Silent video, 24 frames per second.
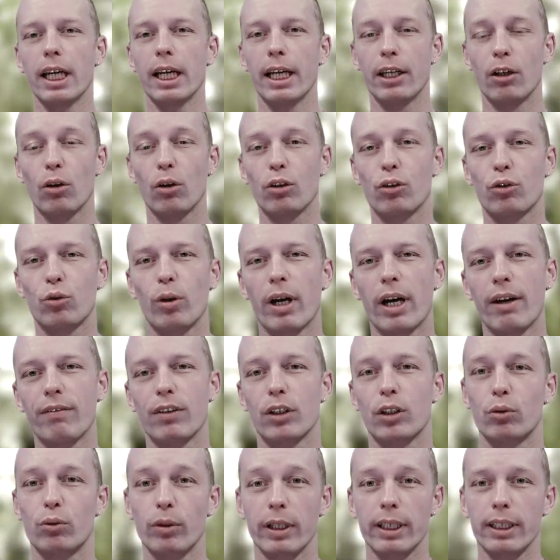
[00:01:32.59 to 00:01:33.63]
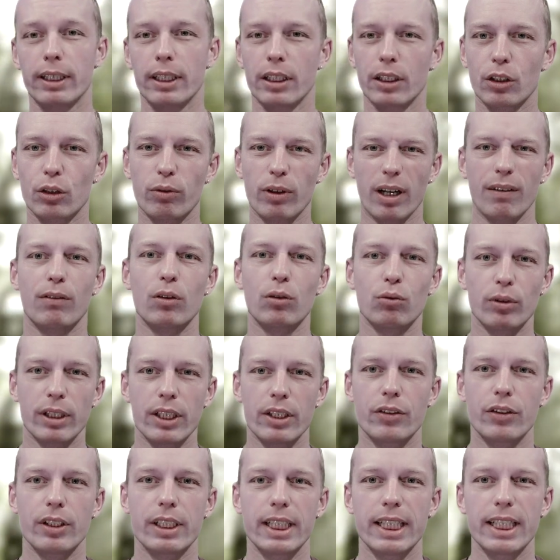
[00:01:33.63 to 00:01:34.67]
in order to have a great gravel
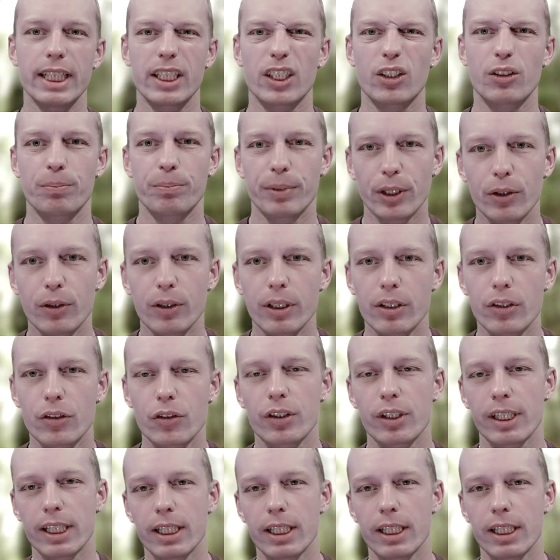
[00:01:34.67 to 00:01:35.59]
racing experience